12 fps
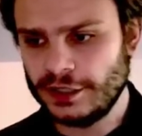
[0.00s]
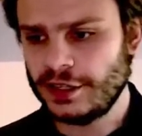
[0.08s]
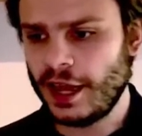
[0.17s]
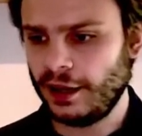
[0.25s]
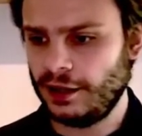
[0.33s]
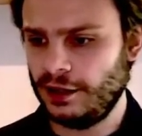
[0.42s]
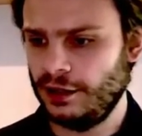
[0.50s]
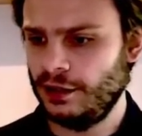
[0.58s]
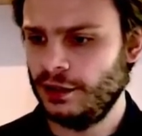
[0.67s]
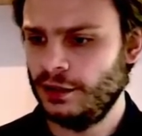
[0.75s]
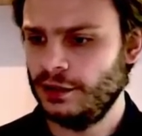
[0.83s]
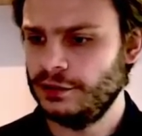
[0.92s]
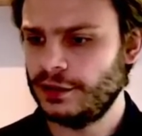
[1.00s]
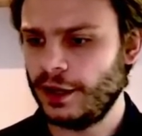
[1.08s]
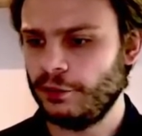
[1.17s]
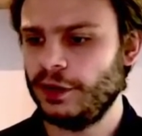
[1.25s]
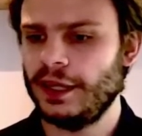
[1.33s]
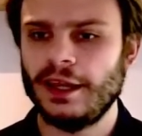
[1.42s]
deck
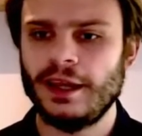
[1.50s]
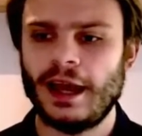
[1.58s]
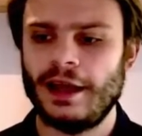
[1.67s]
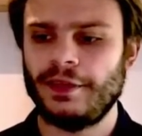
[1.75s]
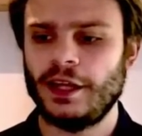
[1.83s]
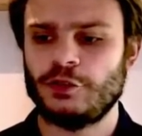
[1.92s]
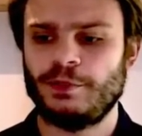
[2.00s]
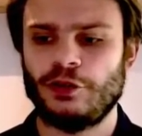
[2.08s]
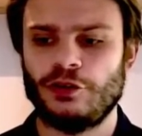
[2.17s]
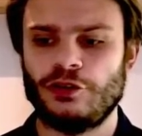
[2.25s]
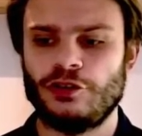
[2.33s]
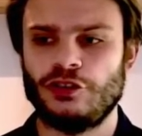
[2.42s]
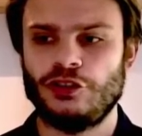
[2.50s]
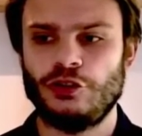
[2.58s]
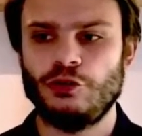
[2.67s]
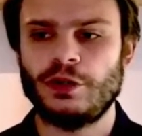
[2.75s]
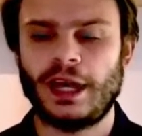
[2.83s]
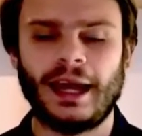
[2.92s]
down here, and that's because
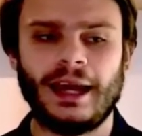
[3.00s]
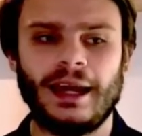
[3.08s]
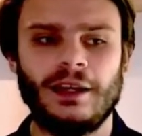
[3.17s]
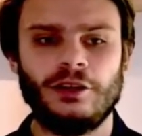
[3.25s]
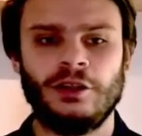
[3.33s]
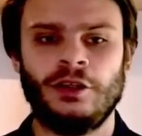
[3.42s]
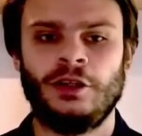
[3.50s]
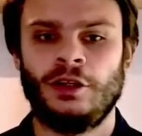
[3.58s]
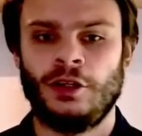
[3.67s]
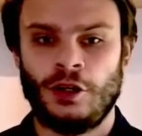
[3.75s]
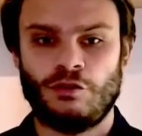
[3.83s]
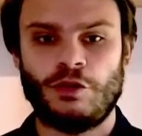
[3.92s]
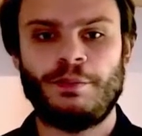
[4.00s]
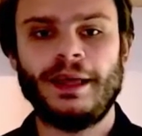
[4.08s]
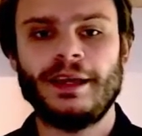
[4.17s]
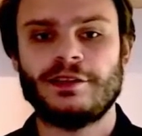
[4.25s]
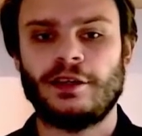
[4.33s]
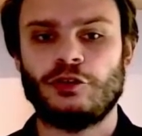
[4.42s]
you can
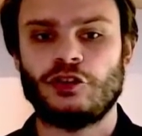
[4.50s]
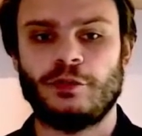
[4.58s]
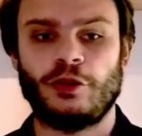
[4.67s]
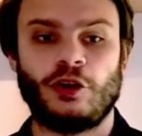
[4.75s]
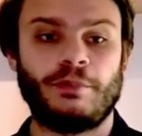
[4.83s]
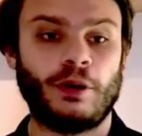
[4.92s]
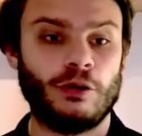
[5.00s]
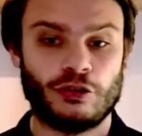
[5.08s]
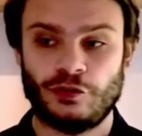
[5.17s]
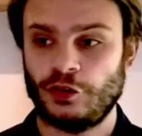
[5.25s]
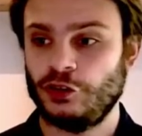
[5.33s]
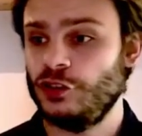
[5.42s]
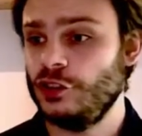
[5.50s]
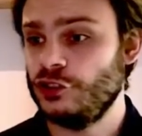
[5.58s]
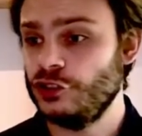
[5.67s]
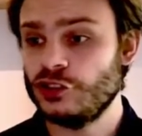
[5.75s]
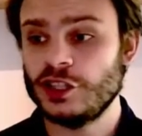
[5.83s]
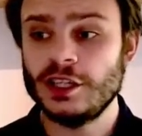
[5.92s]
replace out some of the components of
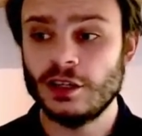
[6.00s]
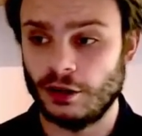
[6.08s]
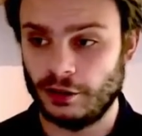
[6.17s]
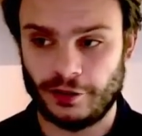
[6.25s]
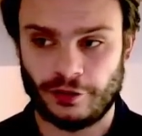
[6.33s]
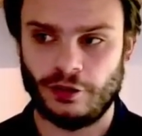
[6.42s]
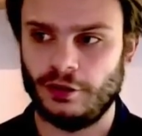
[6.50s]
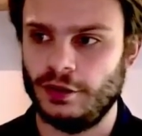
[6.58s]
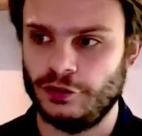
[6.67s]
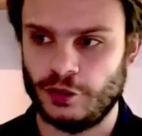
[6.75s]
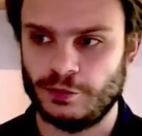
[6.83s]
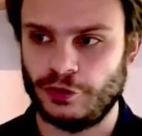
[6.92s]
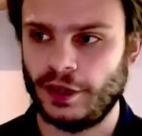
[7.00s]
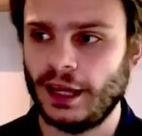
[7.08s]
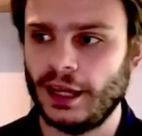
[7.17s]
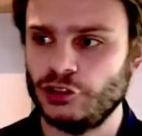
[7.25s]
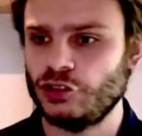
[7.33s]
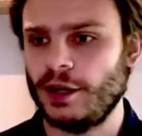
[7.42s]
consistency, either in terms of the
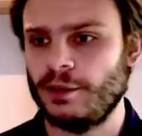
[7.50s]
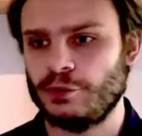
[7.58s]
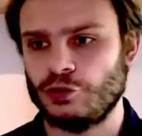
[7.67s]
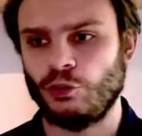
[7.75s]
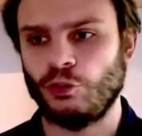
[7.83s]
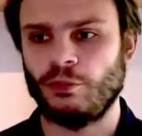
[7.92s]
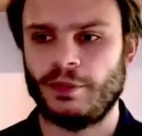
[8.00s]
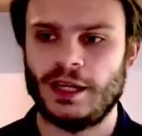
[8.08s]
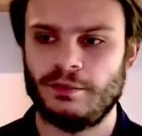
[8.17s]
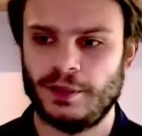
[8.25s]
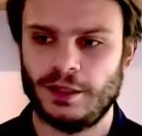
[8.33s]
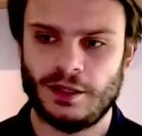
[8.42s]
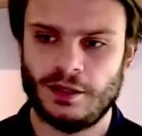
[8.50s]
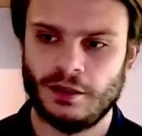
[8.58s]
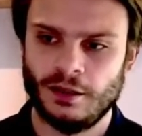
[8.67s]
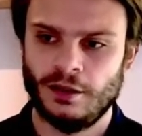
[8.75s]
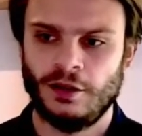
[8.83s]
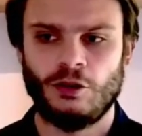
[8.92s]
hand traps or maybe
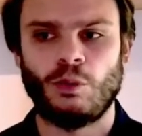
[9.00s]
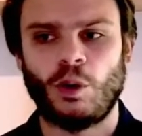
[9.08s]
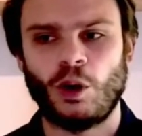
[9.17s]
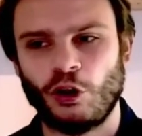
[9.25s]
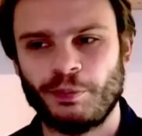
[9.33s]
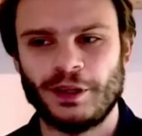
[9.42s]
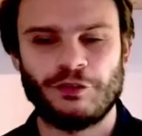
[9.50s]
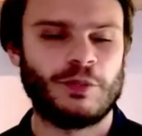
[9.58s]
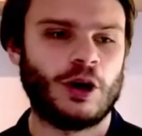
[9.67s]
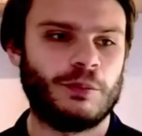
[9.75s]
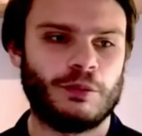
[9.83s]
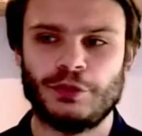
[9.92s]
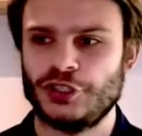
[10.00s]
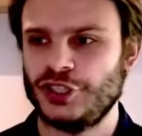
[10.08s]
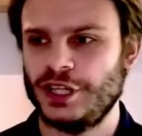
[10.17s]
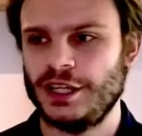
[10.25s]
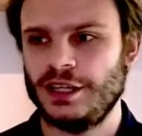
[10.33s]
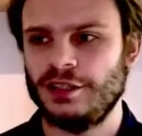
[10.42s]
one copy of Marble
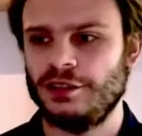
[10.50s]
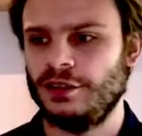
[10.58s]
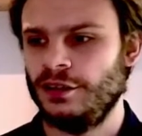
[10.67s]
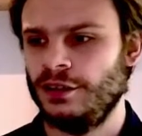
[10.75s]
Machine,